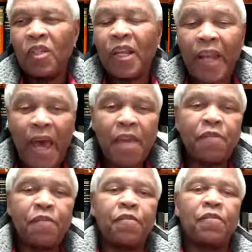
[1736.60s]

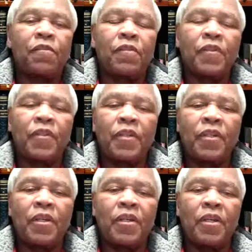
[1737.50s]
Life
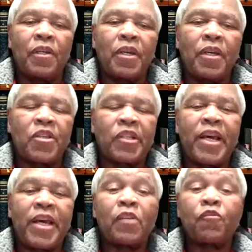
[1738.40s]
is
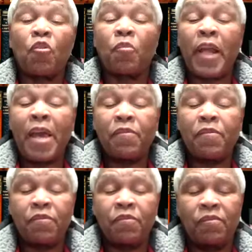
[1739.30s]
learned from life.